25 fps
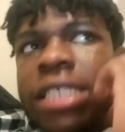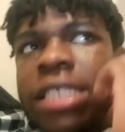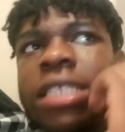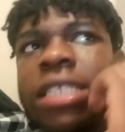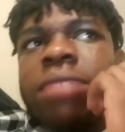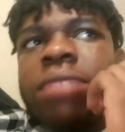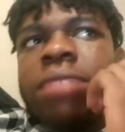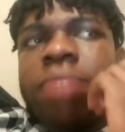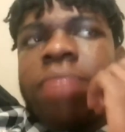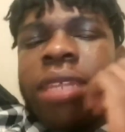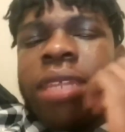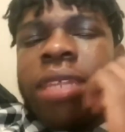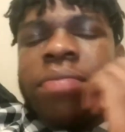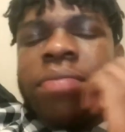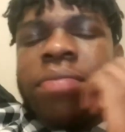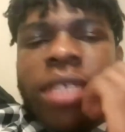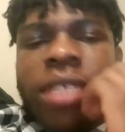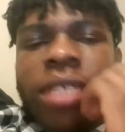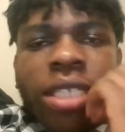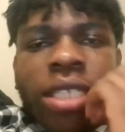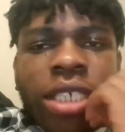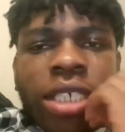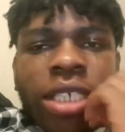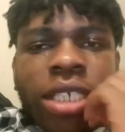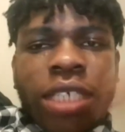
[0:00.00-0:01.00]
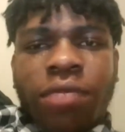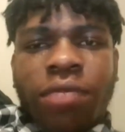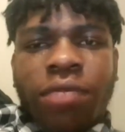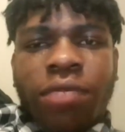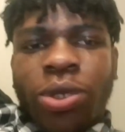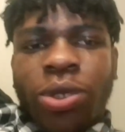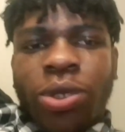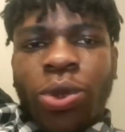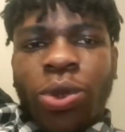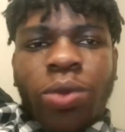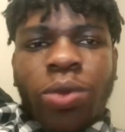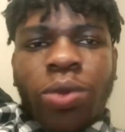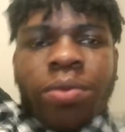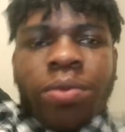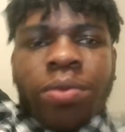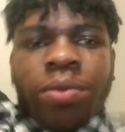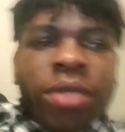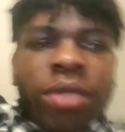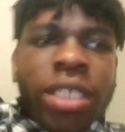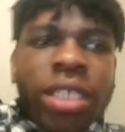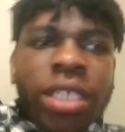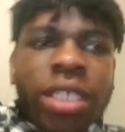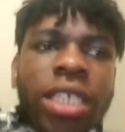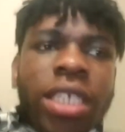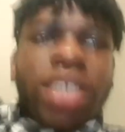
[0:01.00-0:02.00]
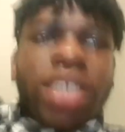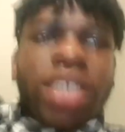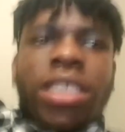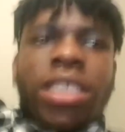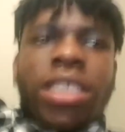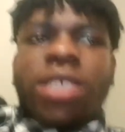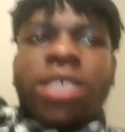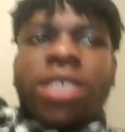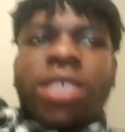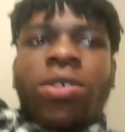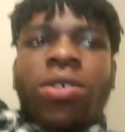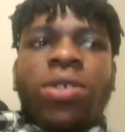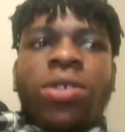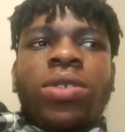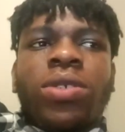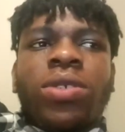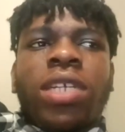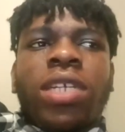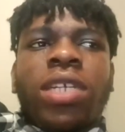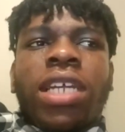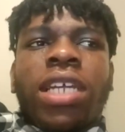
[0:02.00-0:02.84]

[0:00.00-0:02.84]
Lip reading: my beard shaved too, it's altogether,